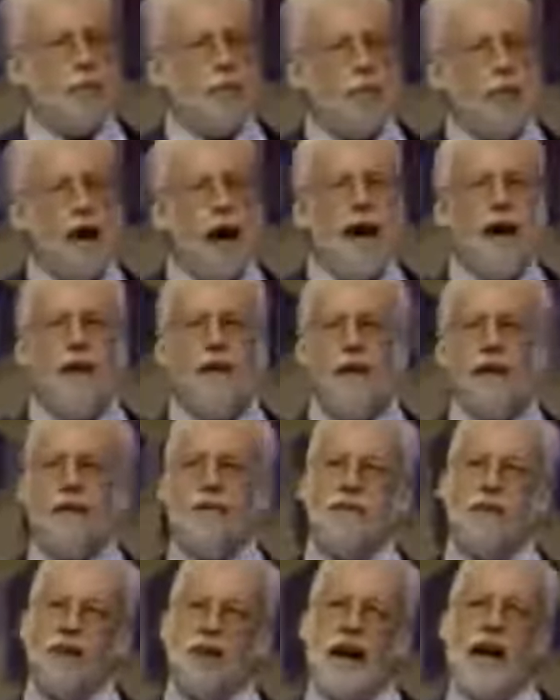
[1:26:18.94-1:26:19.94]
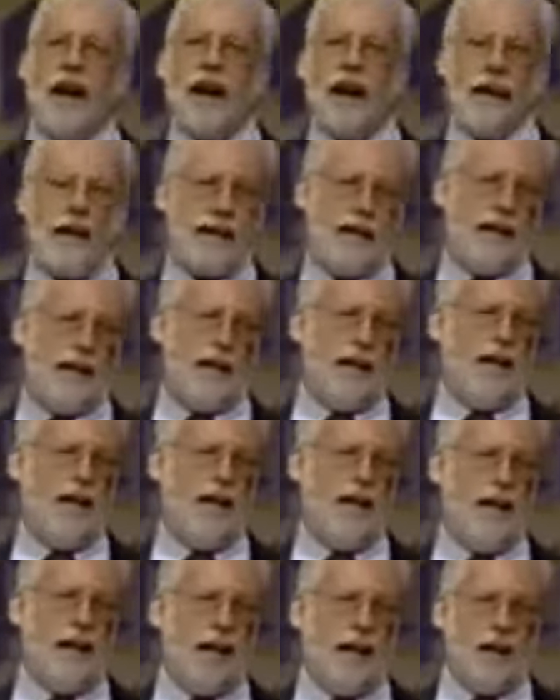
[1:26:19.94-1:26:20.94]
the Priory of Zion.
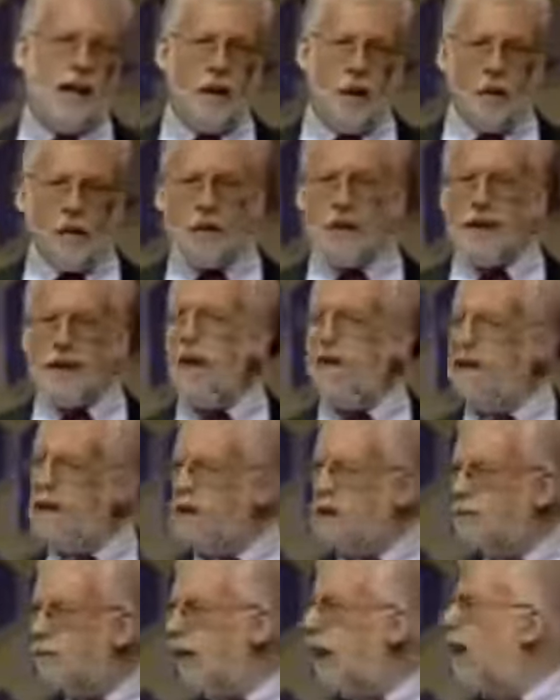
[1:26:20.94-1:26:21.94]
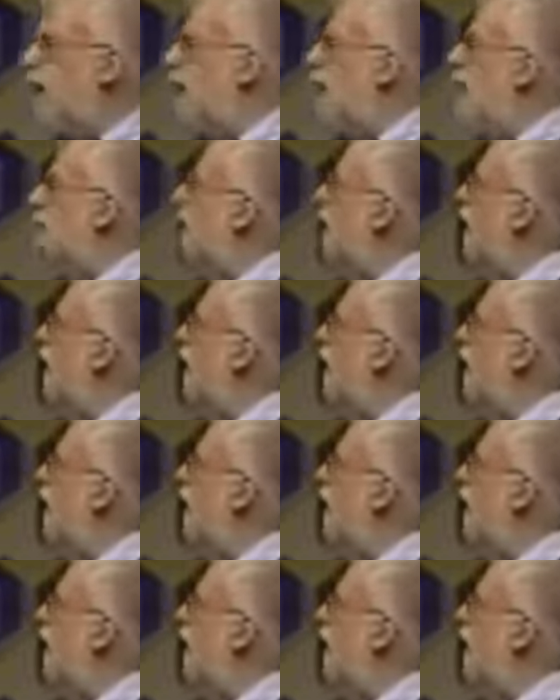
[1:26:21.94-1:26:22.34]
And notice how it's spelled